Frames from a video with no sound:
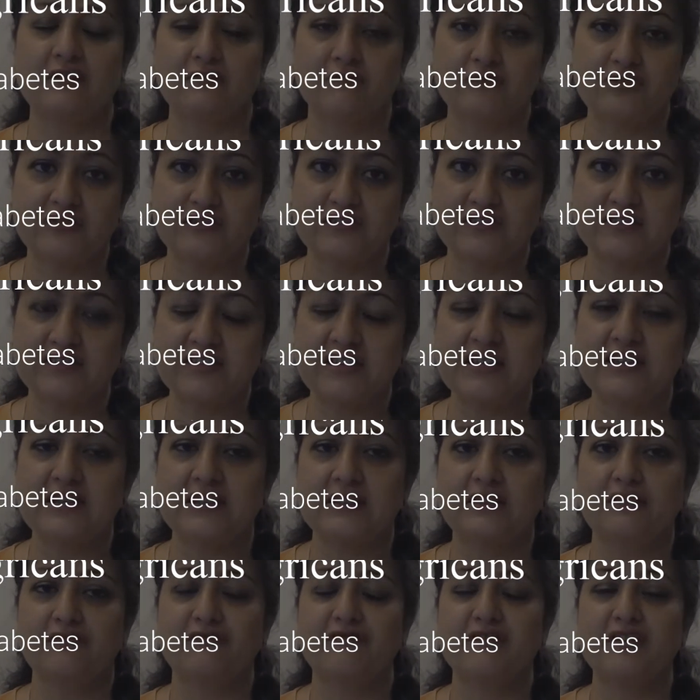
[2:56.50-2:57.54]
seen
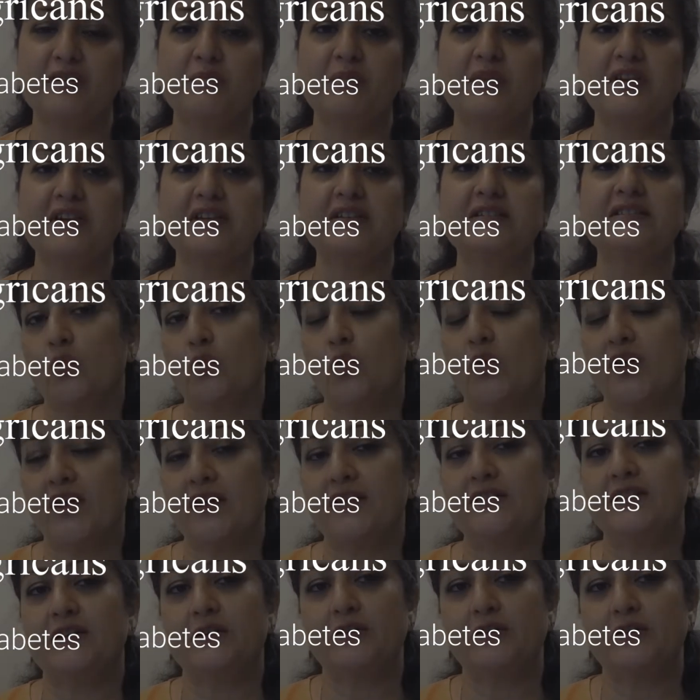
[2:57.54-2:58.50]
in the females, where the